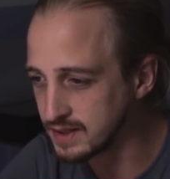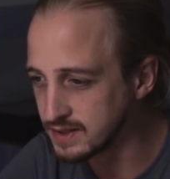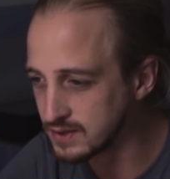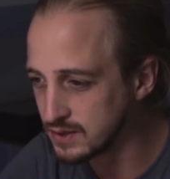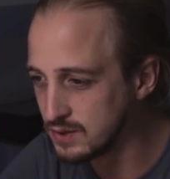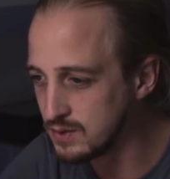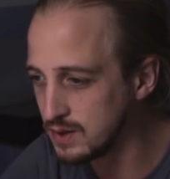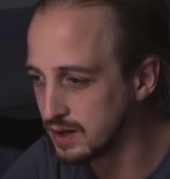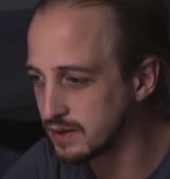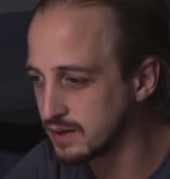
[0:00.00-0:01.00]
There's
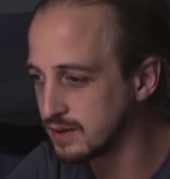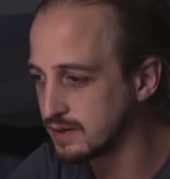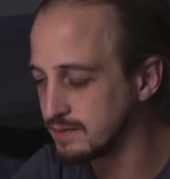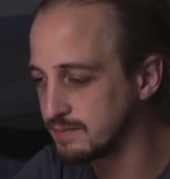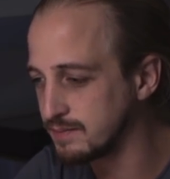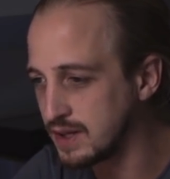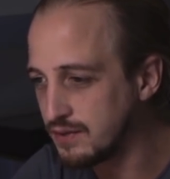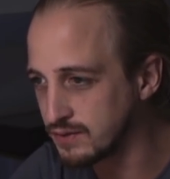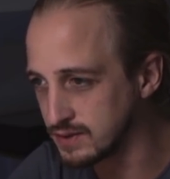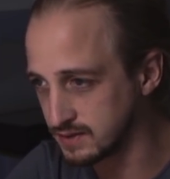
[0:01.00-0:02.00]
no other
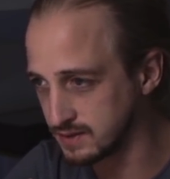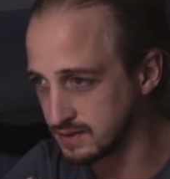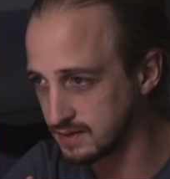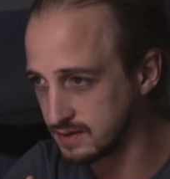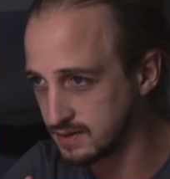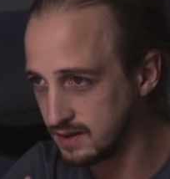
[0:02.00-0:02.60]
differences.